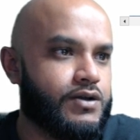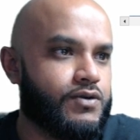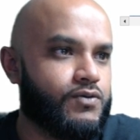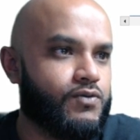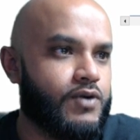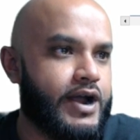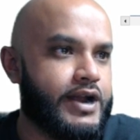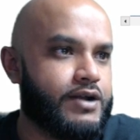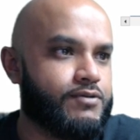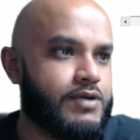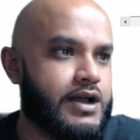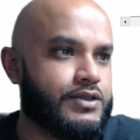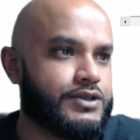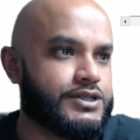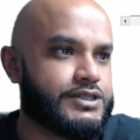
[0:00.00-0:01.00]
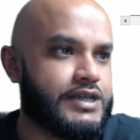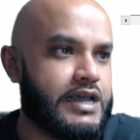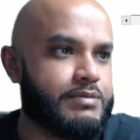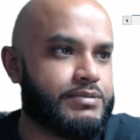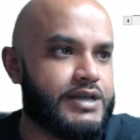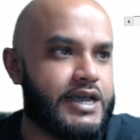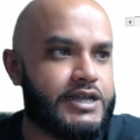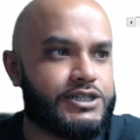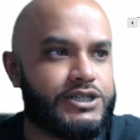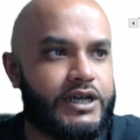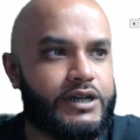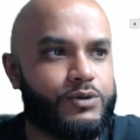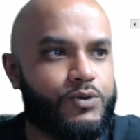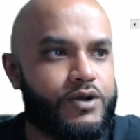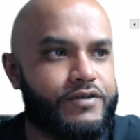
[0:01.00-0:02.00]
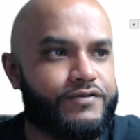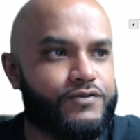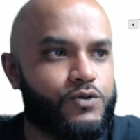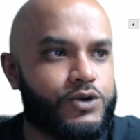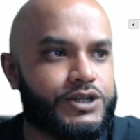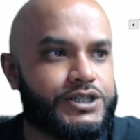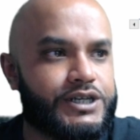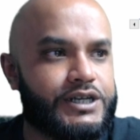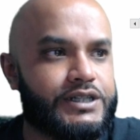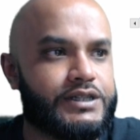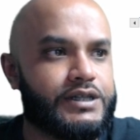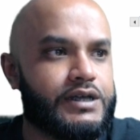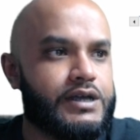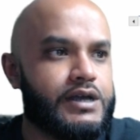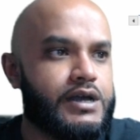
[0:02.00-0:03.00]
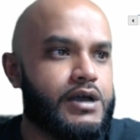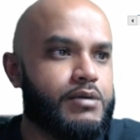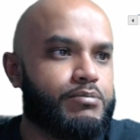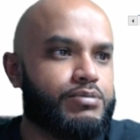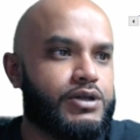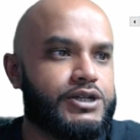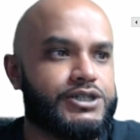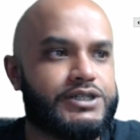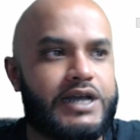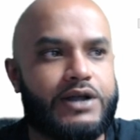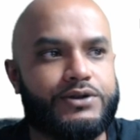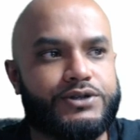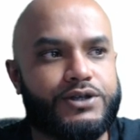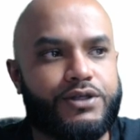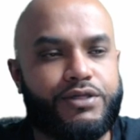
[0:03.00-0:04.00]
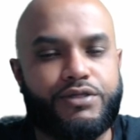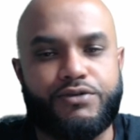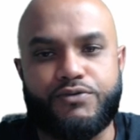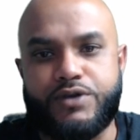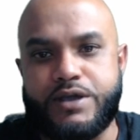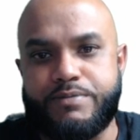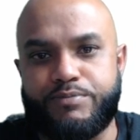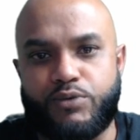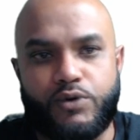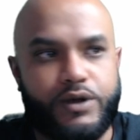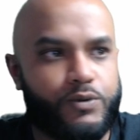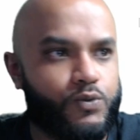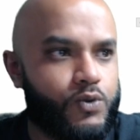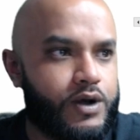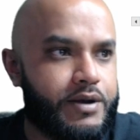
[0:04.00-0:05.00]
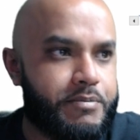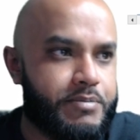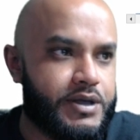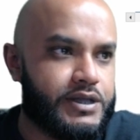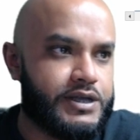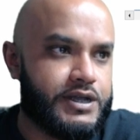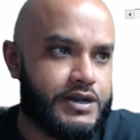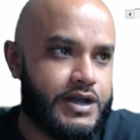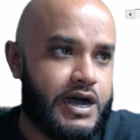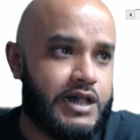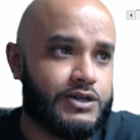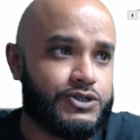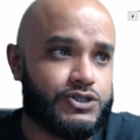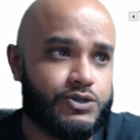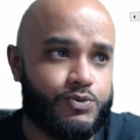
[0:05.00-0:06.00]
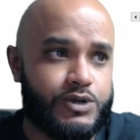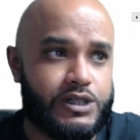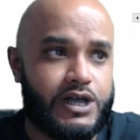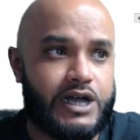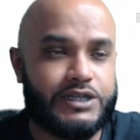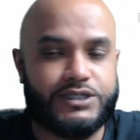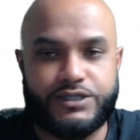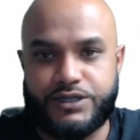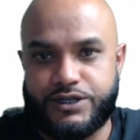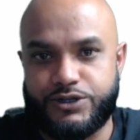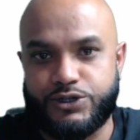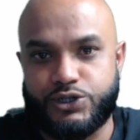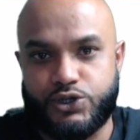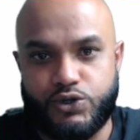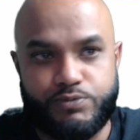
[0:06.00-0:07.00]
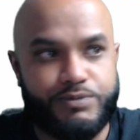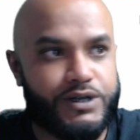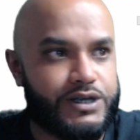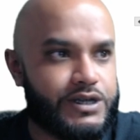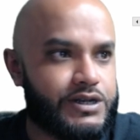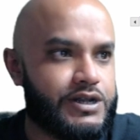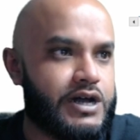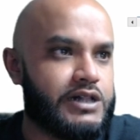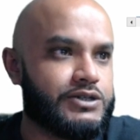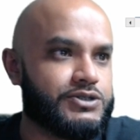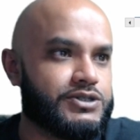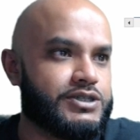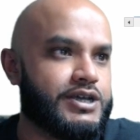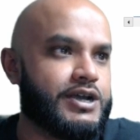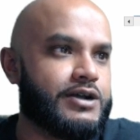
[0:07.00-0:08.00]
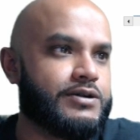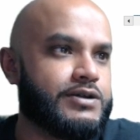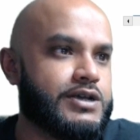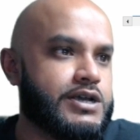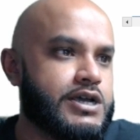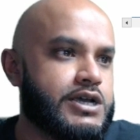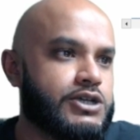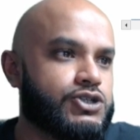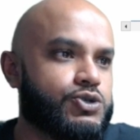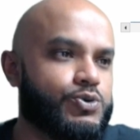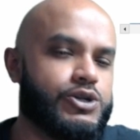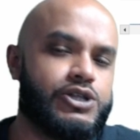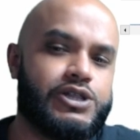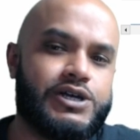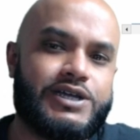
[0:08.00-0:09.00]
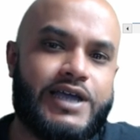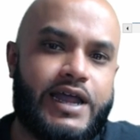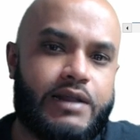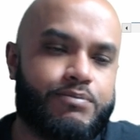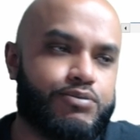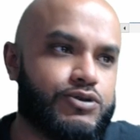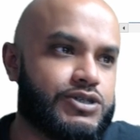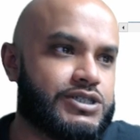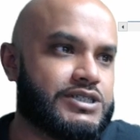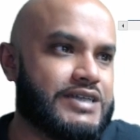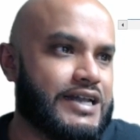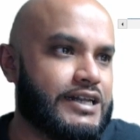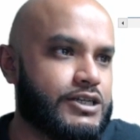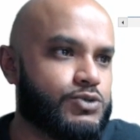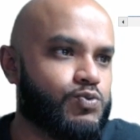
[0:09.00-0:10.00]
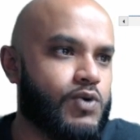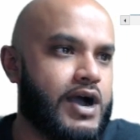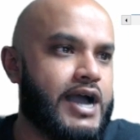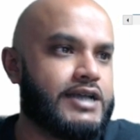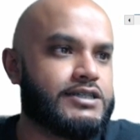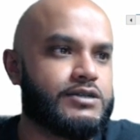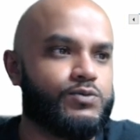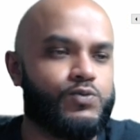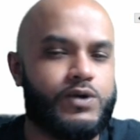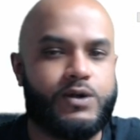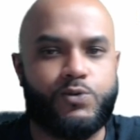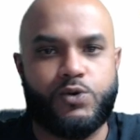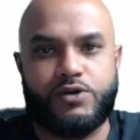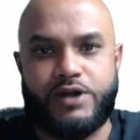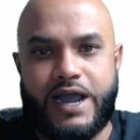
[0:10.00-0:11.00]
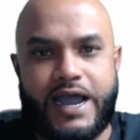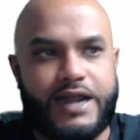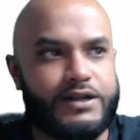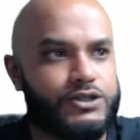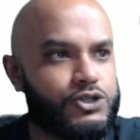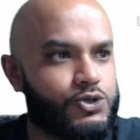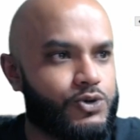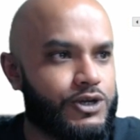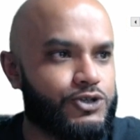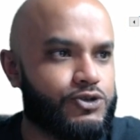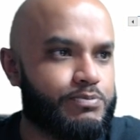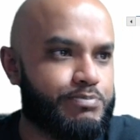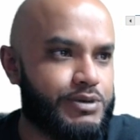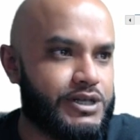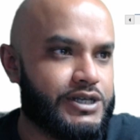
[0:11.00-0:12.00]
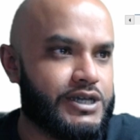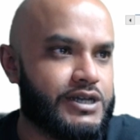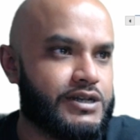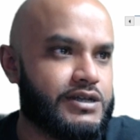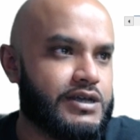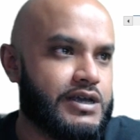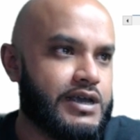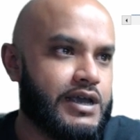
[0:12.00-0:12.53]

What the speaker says: Right around the same date, January 14th, plunged down to $3.1 billion. So we lost another $2 billion there. So when you look at it percentage-wise and where we're at, 200 billion